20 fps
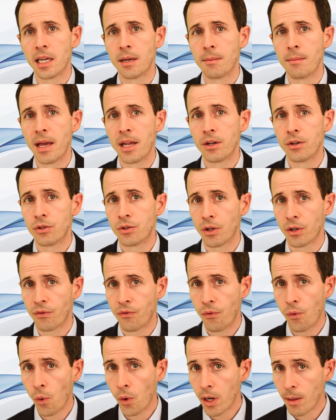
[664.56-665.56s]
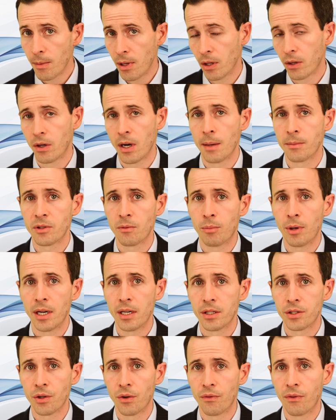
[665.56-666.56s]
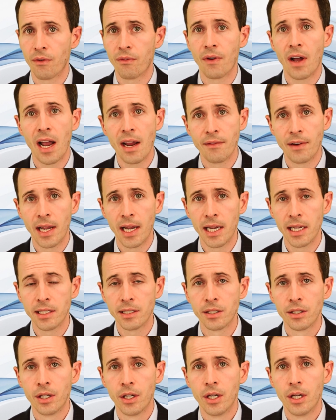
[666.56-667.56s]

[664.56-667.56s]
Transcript: in men who took 40 milligrams of prednisone for five days